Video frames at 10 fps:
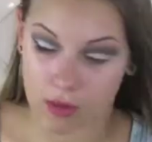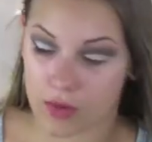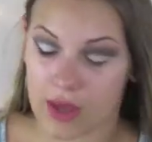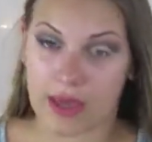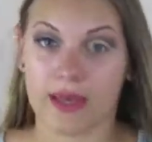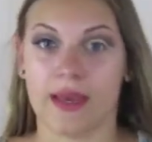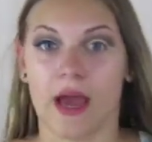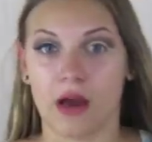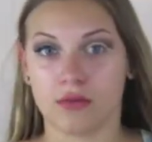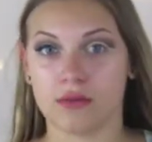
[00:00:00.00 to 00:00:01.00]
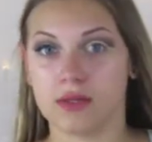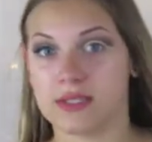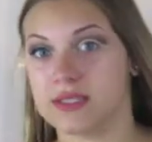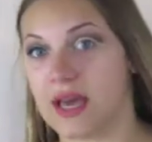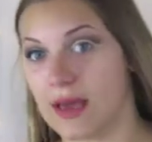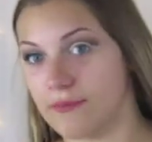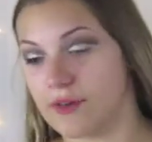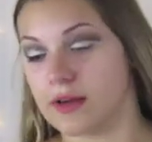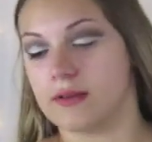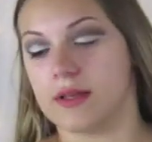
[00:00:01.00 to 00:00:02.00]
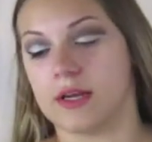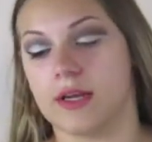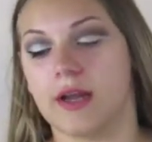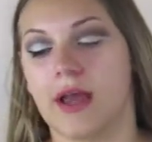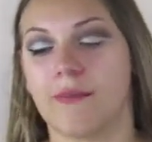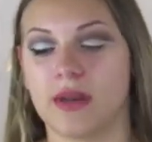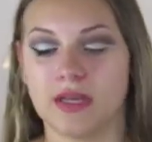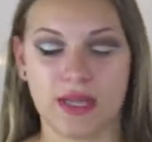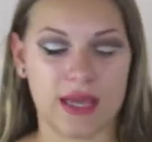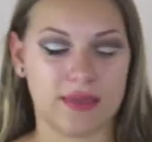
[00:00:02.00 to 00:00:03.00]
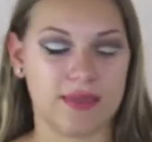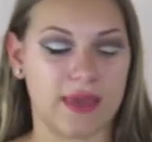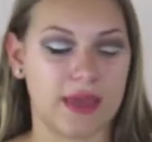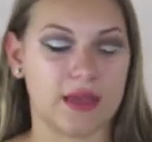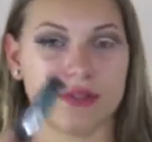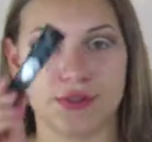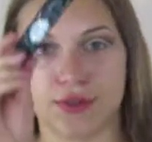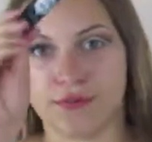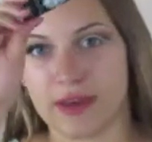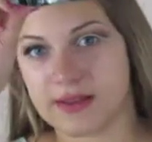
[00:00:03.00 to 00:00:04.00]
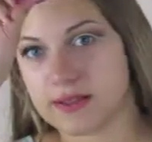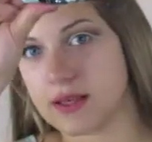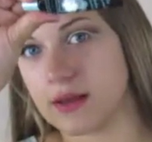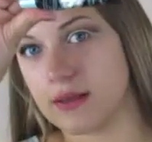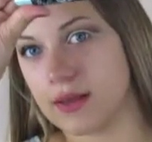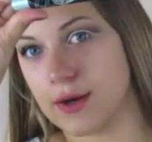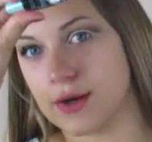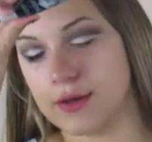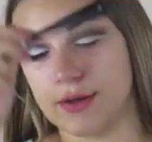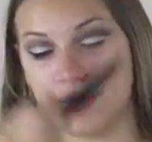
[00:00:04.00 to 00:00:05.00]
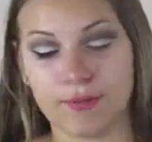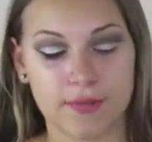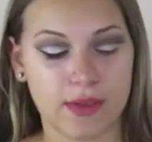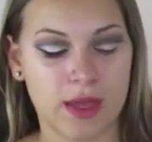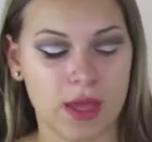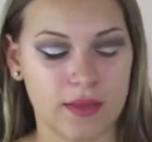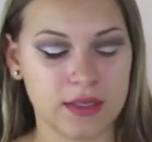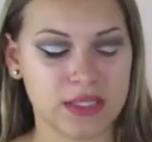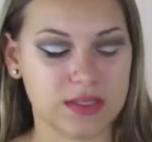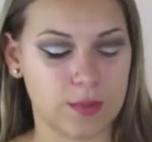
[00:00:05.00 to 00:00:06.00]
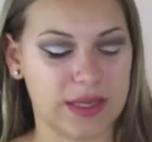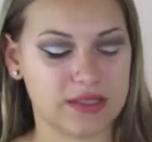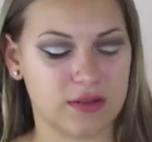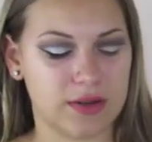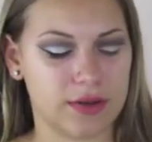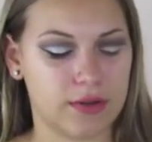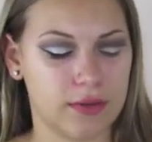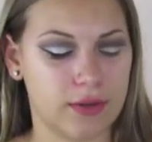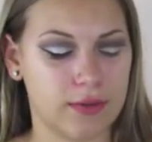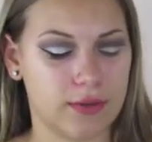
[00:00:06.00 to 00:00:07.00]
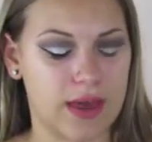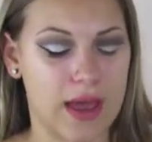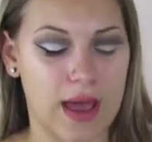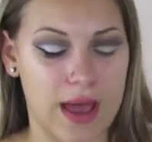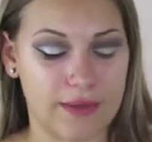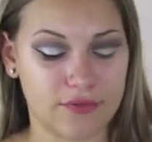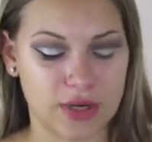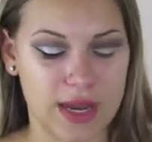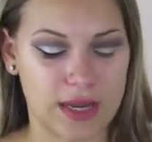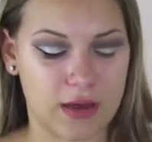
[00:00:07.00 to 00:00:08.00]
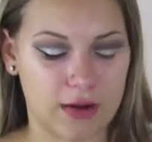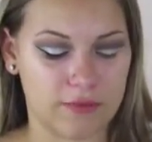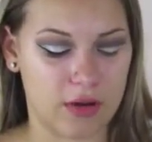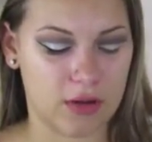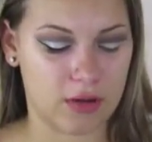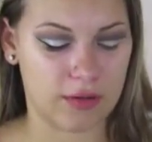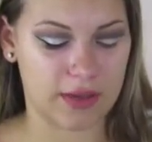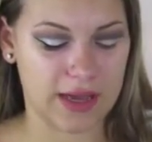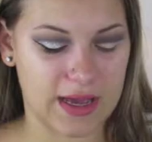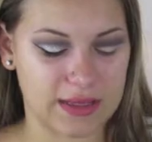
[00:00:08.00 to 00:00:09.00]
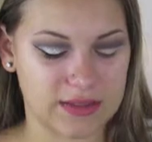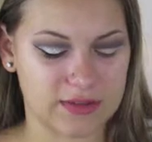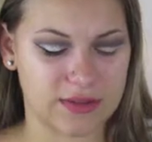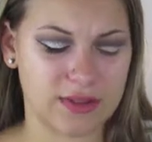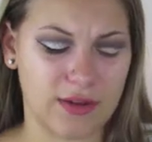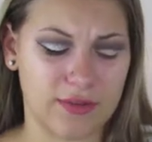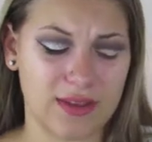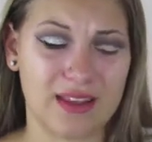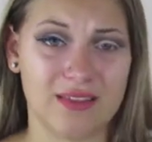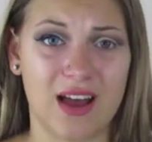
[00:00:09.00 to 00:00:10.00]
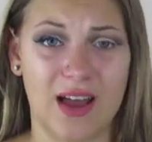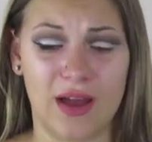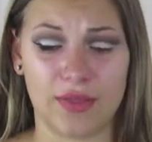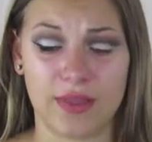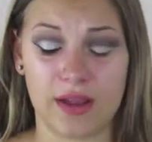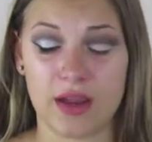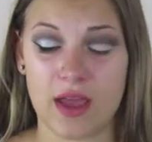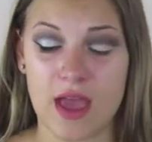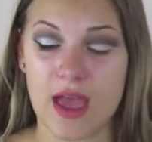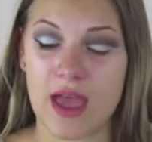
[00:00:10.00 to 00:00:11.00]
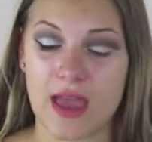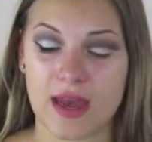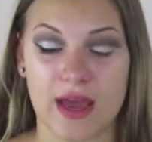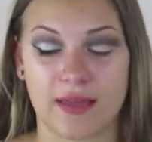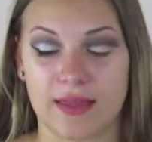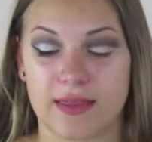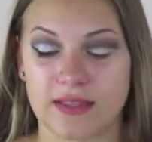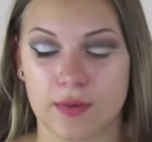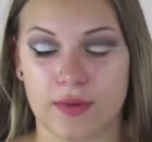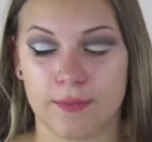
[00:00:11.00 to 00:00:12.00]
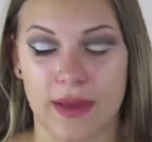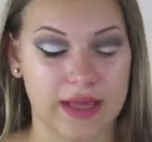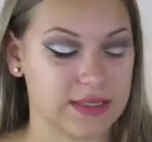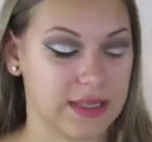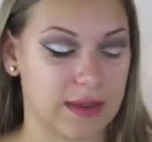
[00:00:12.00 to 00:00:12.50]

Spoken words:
Okay, now it's time for glitter. I'm going to take the Too Faced Glitter Glue. This is the best glitter glue that I've tried out of all the times. There's not really a lot out there, and I like this one the best.